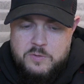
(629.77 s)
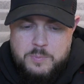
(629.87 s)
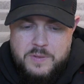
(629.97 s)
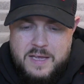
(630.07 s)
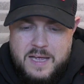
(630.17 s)

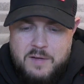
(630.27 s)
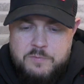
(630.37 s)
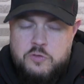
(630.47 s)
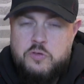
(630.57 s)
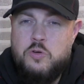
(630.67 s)
but they have
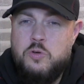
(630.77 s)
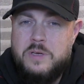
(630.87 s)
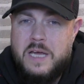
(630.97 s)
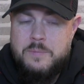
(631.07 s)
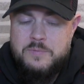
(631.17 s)
two
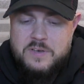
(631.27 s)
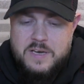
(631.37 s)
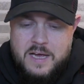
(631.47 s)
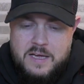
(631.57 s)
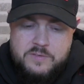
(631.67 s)
games in
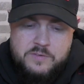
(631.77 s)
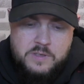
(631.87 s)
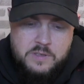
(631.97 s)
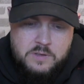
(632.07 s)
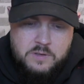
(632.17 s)
hand
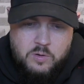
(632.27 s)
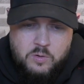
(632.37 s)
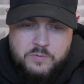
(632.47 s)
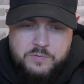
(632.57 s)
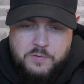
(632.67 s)

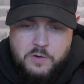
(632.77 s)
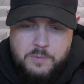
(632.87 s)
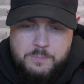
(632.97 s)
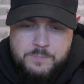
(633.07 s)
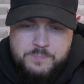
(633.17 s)
on
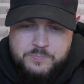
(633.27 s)
Fulham.